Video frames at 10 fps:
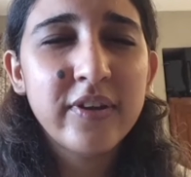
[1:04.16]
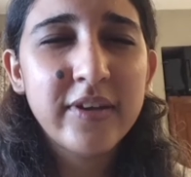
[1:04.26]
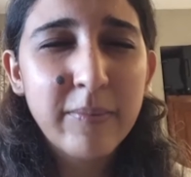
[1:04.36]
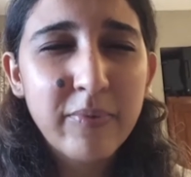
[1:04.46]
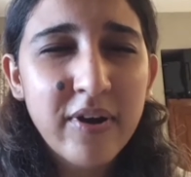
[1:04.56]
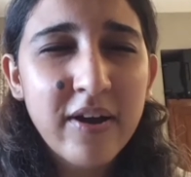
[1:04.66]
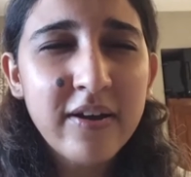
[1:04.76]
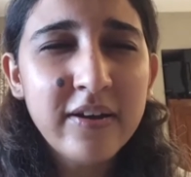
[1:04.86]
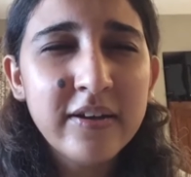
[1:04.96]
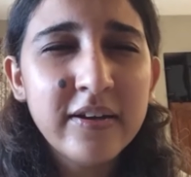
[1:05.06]

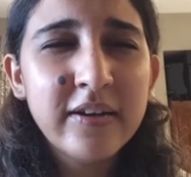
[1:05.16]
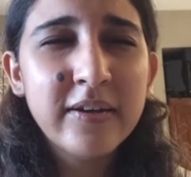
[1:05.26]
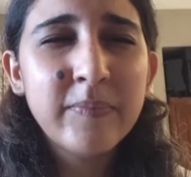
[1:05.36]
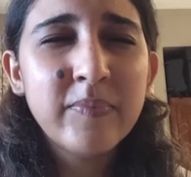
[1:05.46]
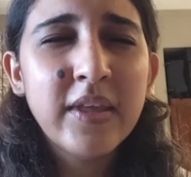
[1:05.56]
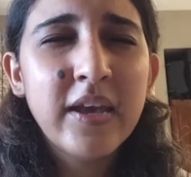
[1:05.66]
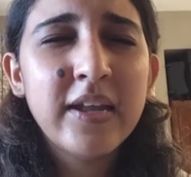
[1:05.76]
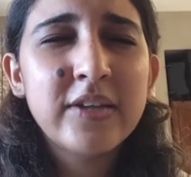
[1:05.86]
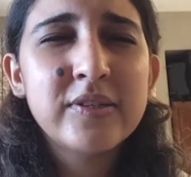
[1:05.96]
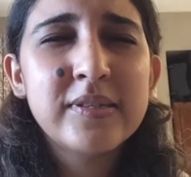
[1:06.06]
Deborah. And
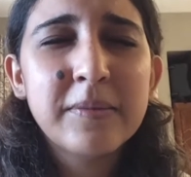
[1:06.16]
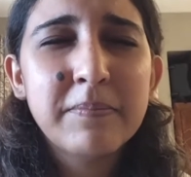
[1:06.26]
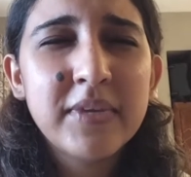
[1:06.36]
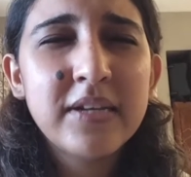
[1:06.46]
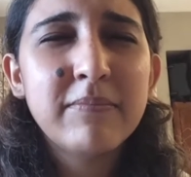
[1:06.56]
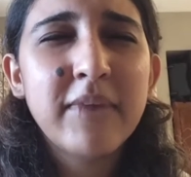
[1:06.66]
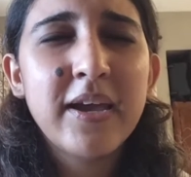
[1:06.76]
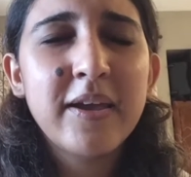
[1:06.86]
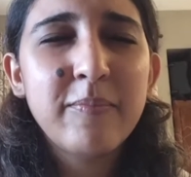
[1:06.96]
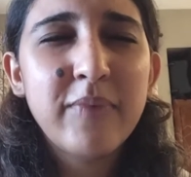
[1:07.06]
I just submit
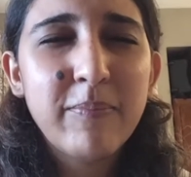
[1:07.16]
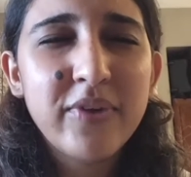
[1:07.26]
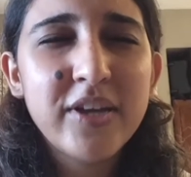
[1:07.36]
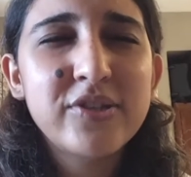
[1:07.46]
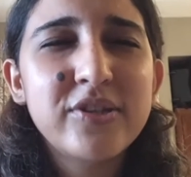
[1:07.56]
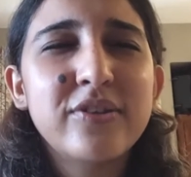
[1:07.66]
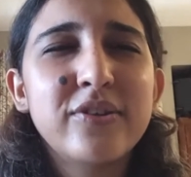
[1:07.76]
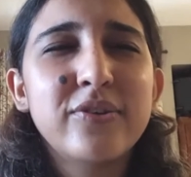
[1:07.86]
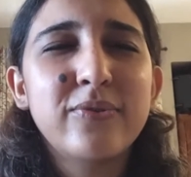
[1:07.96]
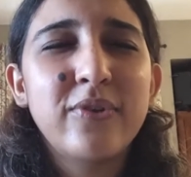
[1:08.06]
my preparation to
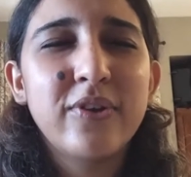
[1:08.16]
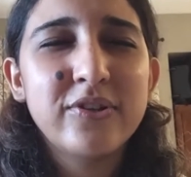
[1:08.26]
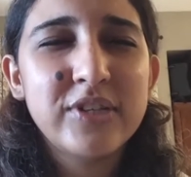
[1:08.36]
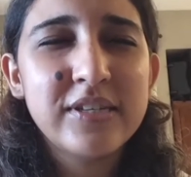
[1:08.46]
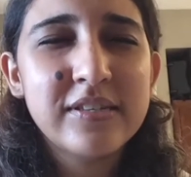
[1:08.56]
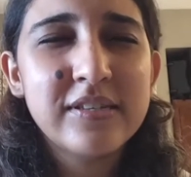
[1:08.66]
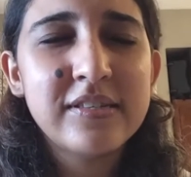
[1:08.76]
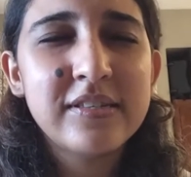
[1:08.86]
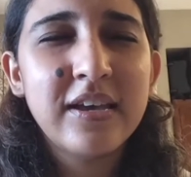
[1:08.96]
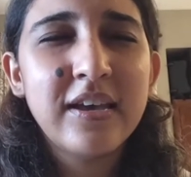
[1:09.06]
you, Lord
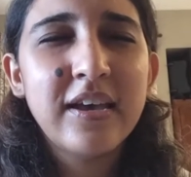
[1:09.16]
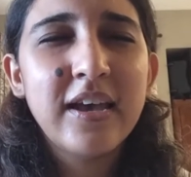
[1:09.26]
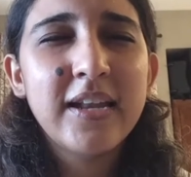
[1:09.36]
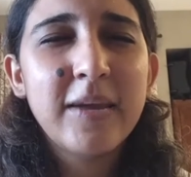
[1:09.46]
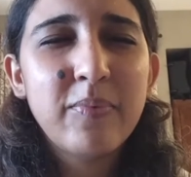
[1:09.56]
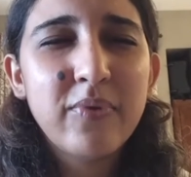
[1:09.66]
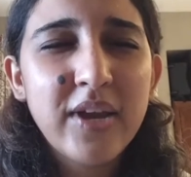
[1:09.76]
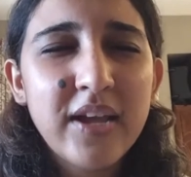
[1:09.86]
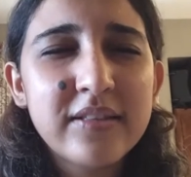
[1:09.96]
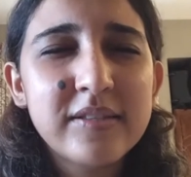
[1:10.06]
Jesus. And I
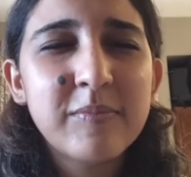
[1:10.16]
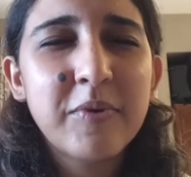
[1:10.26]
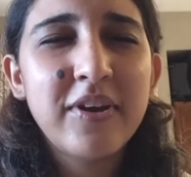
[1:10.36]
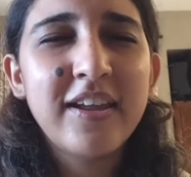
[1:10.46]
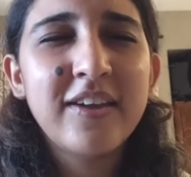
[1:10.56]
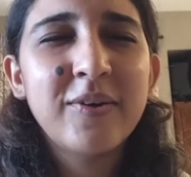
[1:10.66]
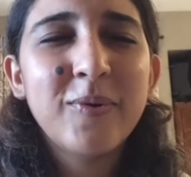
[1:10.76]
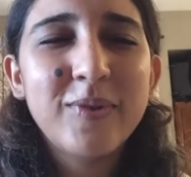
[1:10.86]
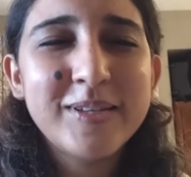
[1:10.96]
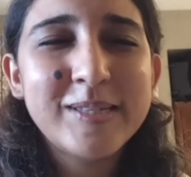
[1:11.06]
pray this morning,
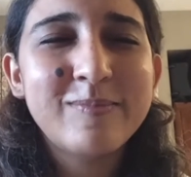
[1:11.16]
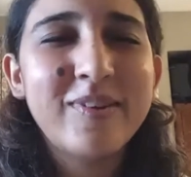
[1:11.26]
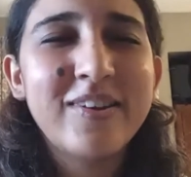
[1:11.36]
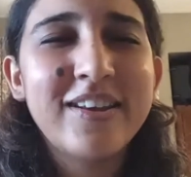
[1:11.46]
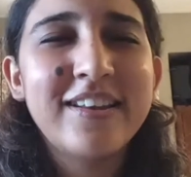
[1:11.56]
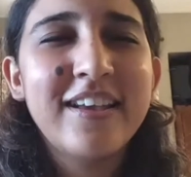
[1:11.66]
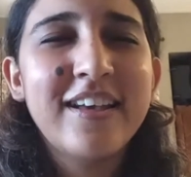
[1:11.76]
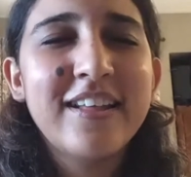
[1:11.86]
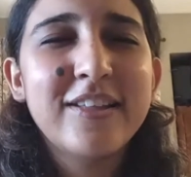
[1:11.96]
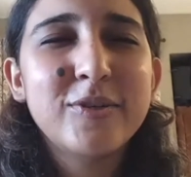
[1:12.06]
Holy Spirit,
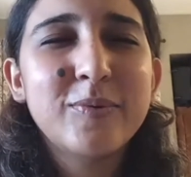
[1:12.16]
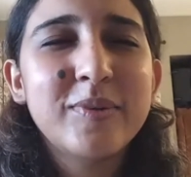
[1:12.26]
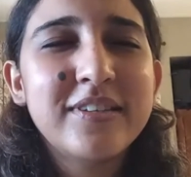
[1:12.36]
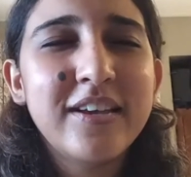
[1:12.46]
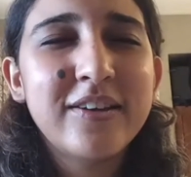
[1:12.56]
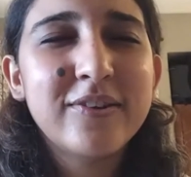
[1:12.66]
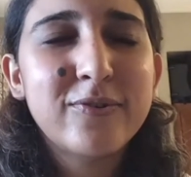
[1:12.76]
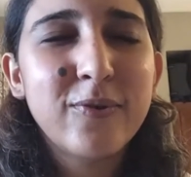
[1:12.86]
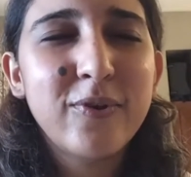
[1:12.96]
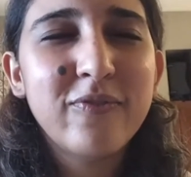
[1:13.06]
that you will take
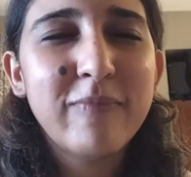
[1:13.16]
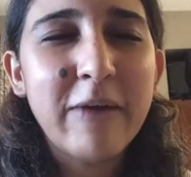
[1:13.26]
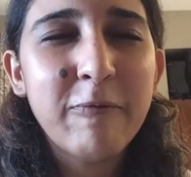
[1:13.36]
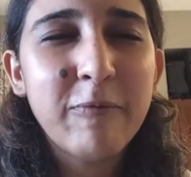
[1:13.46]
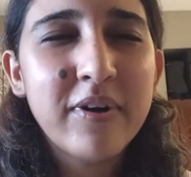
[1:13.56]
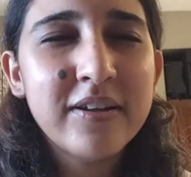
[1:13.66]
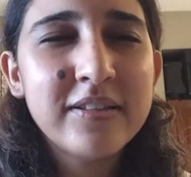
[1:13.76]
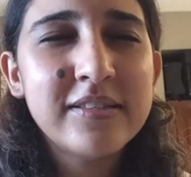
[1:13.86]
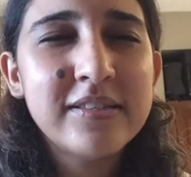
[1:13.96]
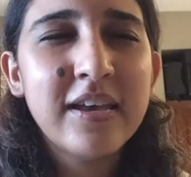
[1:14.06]
control of my
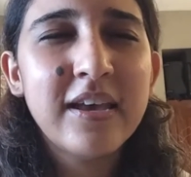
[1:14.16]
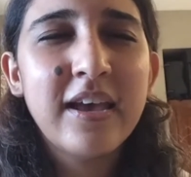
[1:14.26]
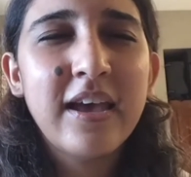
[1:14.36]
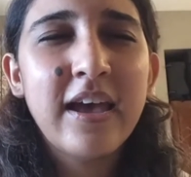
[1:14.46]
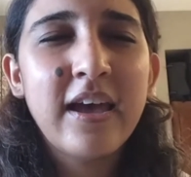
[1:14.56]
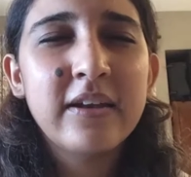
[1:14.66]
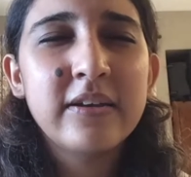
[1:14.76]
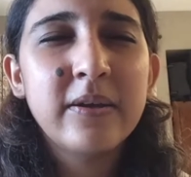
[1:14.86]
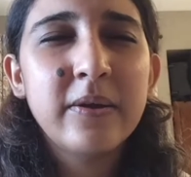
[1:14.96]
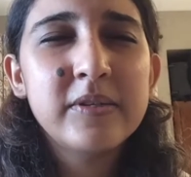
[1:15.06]
words
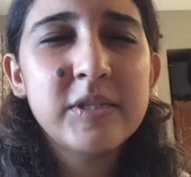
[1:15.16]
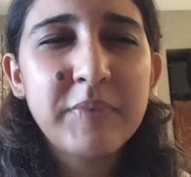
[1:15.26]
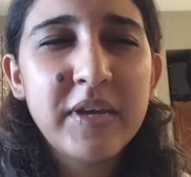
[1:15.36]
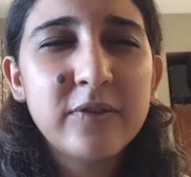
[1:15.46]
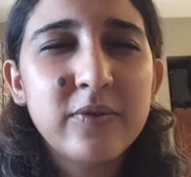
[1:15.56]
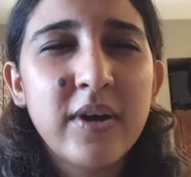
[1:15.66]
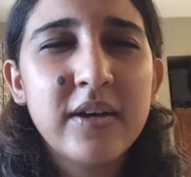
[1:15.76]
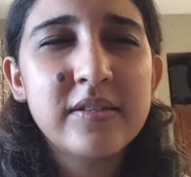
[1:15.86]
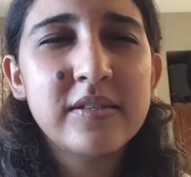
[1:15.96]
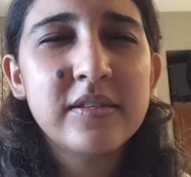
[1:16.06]
and speak to
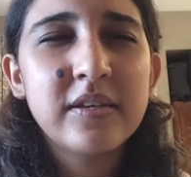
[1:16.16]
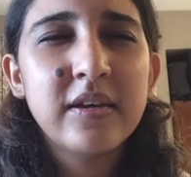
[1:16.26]
us